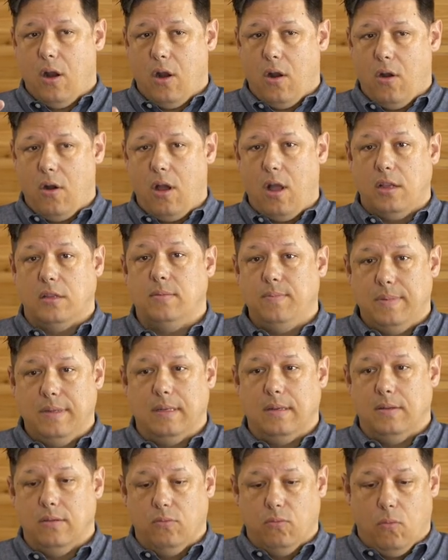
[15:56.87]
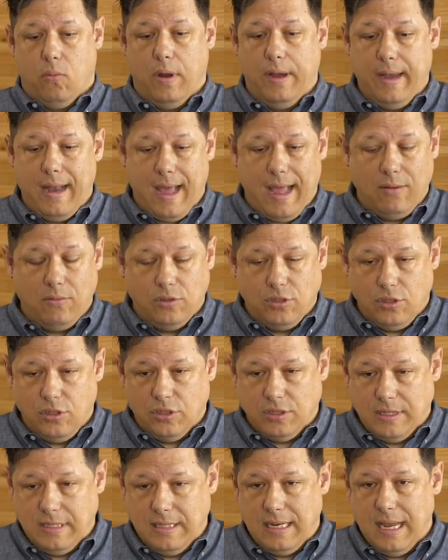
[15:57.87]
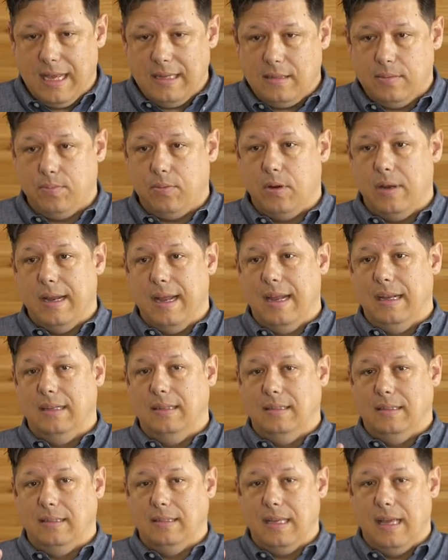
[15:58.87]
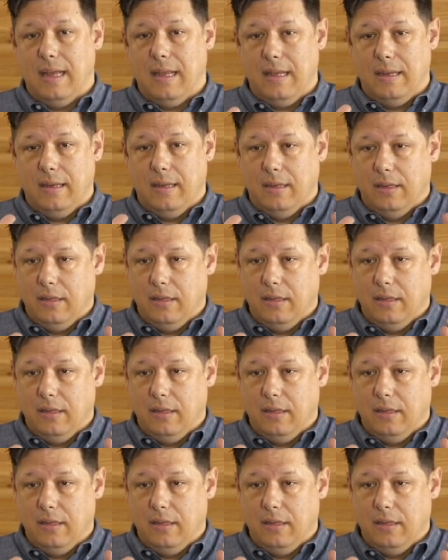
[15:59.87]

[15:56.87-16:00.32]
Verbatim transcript: her husband one night was just desperate and he said,